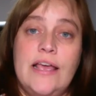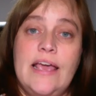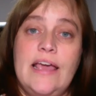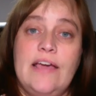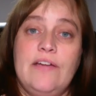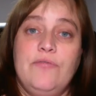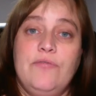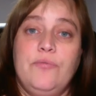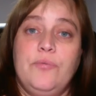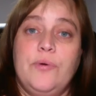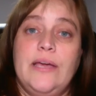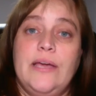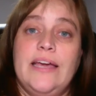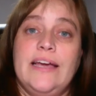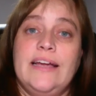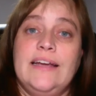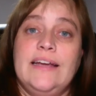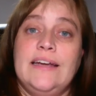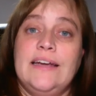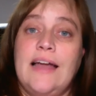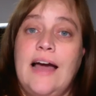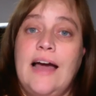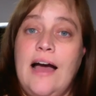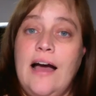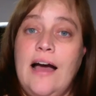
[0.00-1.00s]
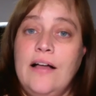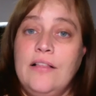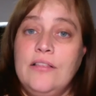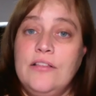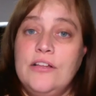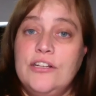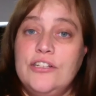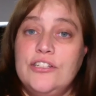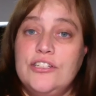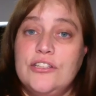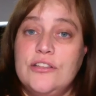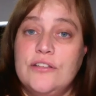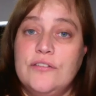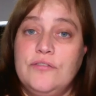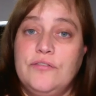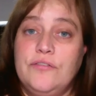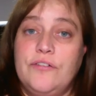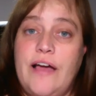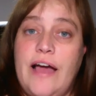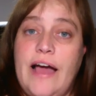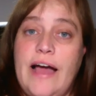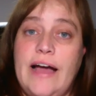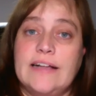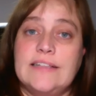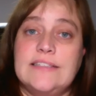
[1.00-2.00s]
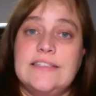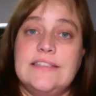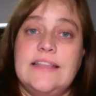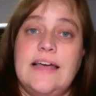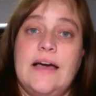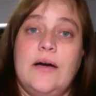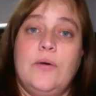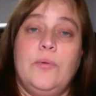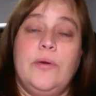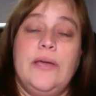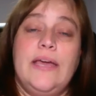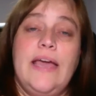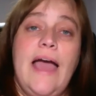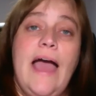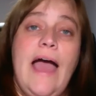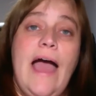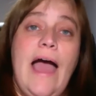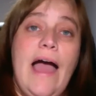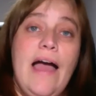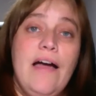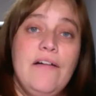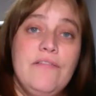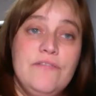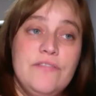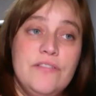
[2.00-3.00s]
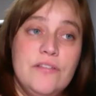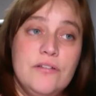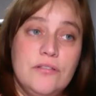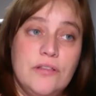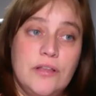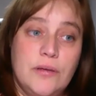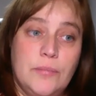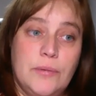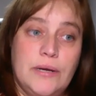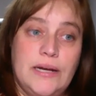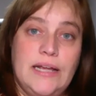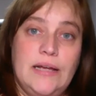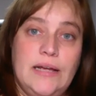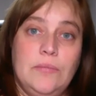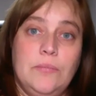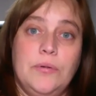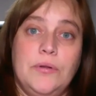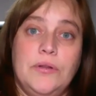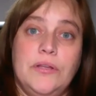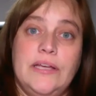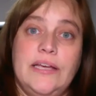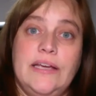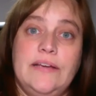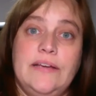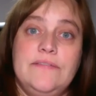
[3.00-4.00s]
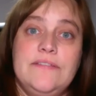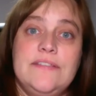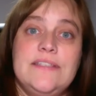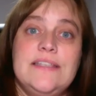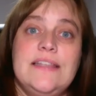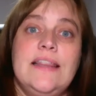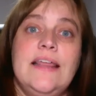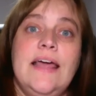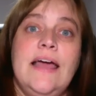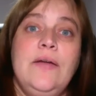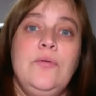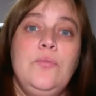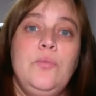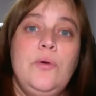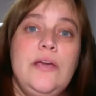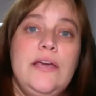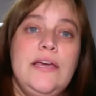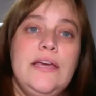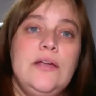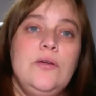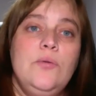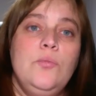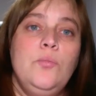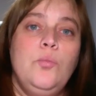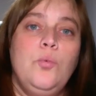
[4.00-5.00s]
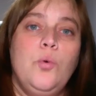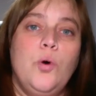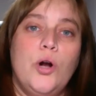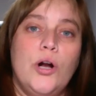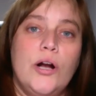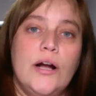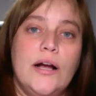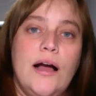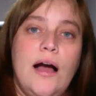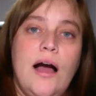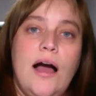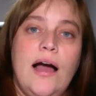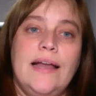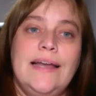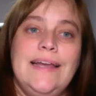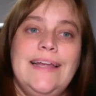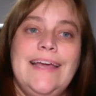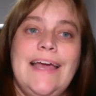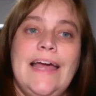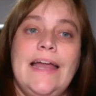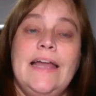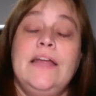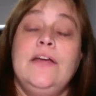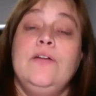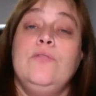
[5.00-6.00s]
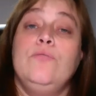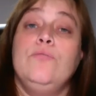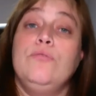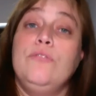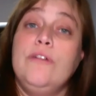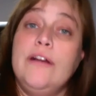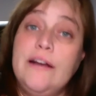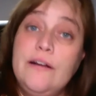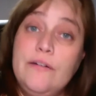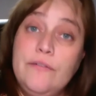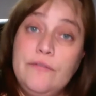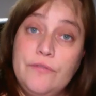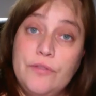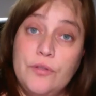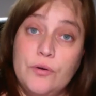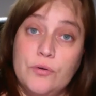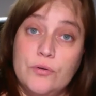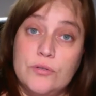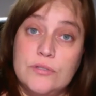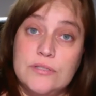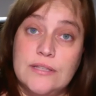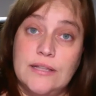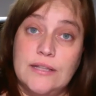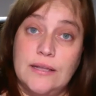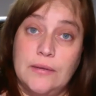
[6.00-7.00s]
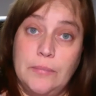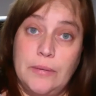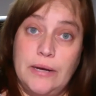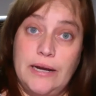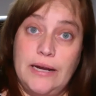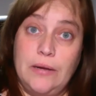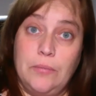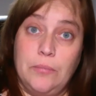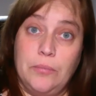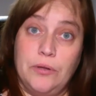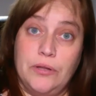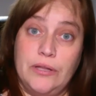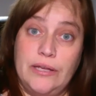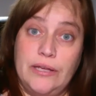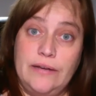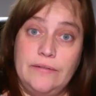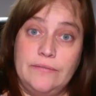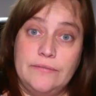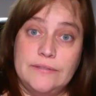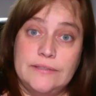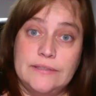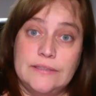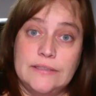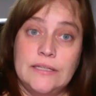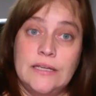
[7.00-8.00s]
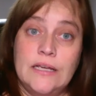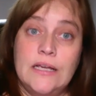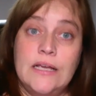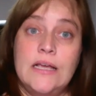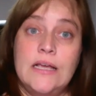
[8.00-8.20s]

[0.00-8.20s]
If we acknowledge the fact that we have the limiting beliefs, then we can work on getting rid of those limiting beliefs.